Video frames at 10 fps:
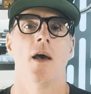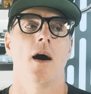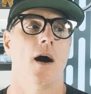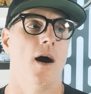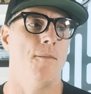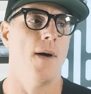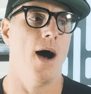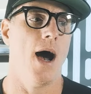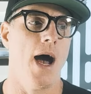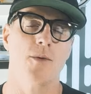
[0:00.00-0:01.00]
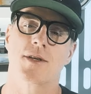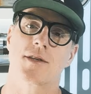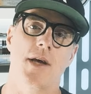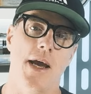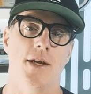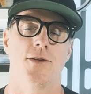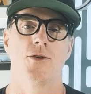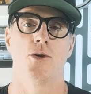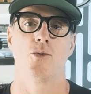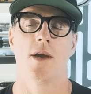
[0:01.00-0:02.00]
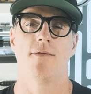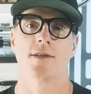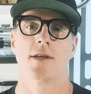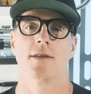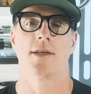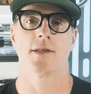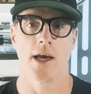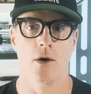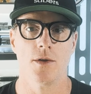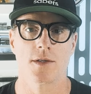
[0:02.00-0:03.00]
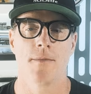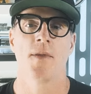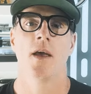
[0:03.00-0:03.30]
Um, I was excited to revisit this hilt.